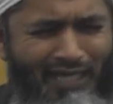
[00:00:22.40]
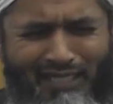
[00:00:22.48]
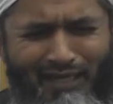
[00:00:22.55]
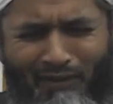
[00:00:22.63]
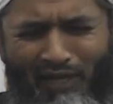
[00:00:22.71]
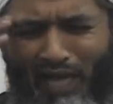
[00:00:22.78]
Is
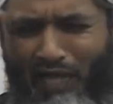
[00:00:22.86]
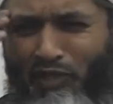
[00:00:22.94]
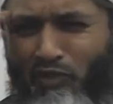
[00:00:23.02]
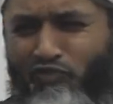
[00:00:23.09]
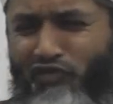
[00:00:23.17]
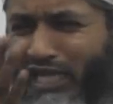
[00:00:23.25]
that coming?
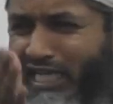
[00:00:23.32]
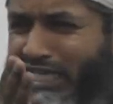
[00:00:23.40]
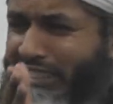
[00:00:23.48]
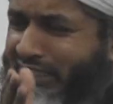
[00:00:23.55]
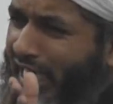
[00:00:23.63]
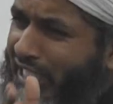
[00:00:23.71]
Are you
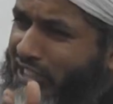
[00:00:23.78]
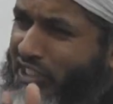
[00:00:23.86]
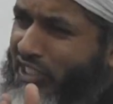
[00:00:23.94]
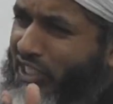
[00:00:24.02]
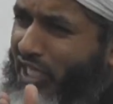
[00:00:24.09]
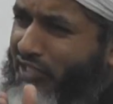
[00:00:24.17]
really
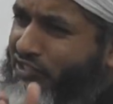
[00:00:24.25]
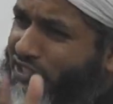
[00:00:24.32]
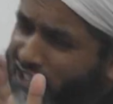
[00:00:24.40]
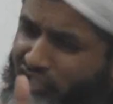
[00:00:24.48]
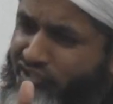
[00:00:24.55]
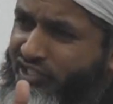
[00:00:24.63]
intelligent,
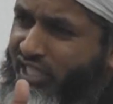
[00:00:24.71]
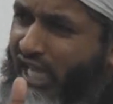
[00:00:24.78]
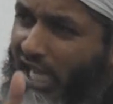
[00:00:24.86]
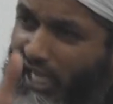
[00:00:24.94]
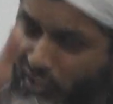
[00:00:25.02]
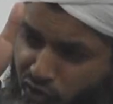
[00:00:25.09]
girls?
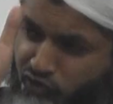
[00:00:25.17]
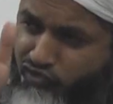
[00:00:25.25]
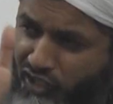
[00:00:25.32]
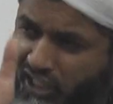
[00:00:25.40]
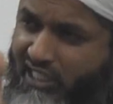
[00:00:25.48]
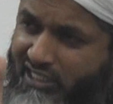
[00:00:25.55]
Seriously, are
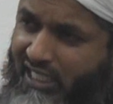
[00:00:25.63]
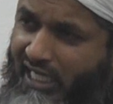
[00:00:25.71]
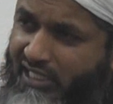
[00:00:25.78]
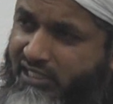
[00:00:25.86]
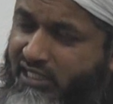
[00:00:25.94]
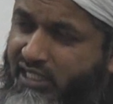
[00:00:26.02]
you really
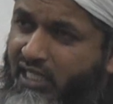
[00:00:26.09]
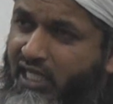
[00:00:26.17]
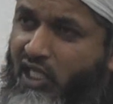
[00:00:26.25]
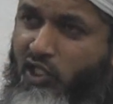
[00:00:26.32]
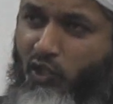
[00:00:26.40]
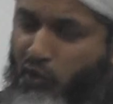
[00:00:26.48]
intelligent?
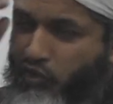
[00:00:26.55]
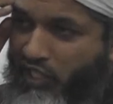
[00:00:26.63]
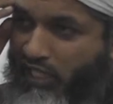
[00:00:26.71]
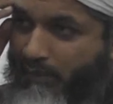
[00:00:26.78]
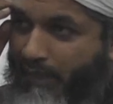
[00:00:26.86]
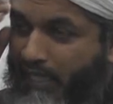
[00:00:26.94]
You know,
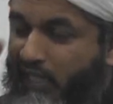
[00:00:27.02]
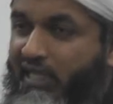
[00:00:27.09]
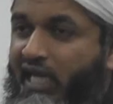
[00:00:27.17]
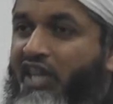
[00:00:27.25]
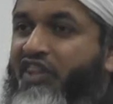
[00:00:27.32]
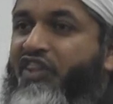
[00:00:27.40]
you think about
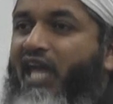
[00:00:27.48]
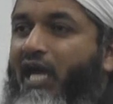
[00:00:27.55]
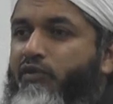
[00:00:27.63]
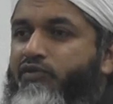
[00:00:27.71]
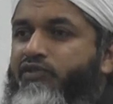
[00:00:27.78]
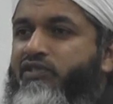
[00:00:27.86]
it. There are
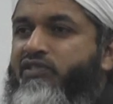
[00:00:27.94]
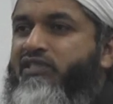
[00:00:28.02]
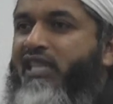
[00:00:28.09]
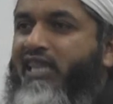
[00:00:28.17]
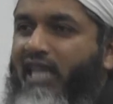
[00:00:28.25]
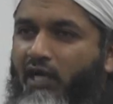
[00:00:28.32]

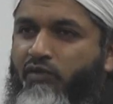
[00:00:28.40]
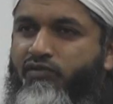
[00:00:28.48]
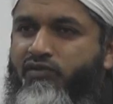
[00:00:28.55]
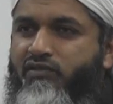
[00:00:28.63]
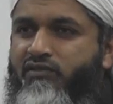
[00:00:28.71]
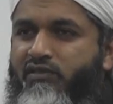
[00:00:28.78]
thousands and
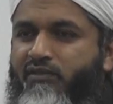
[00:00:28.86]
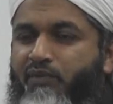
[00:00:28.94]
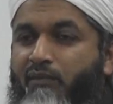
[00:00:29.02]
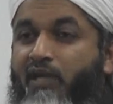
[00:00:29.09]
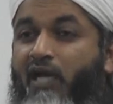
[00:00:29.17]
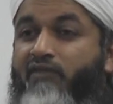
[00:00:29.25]
thousands,
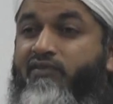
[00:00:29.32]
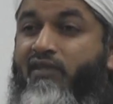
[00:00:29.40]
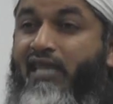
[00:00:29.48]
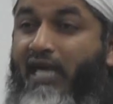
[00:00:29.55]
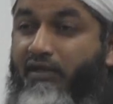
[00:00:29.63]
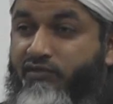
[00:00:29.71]
and probably
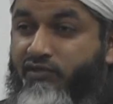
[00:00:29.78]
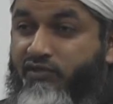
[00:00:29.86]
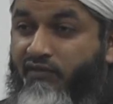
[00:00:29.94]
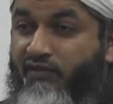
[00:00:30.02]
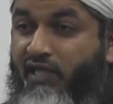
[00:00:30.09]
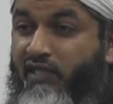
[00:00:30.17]
hundreds of
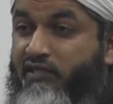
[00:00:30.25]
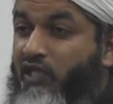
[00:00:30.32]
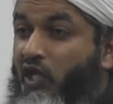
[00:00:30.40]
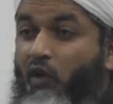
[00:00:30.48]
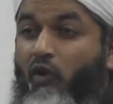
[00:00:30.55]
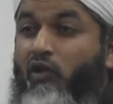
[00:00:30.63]
thousands of
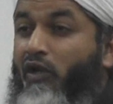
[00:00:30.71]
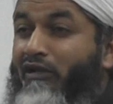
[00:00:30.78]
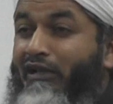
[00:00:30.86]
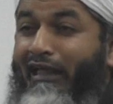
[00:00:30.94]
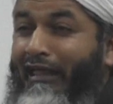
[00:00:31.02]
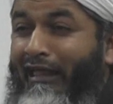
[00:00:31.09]
girls all
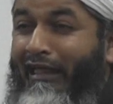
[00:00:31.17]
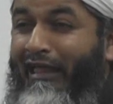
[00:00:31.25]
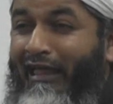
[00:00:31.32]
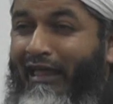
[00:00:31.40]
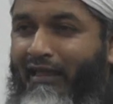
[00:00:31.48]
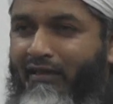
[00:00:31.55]
going,
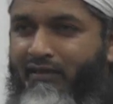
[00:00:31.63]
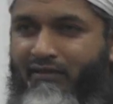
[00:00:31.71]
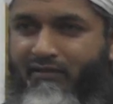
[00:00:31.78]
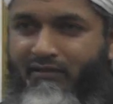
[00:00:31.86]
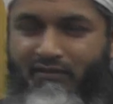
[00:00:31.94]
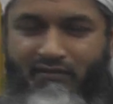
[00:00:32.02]
ah!
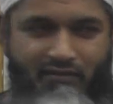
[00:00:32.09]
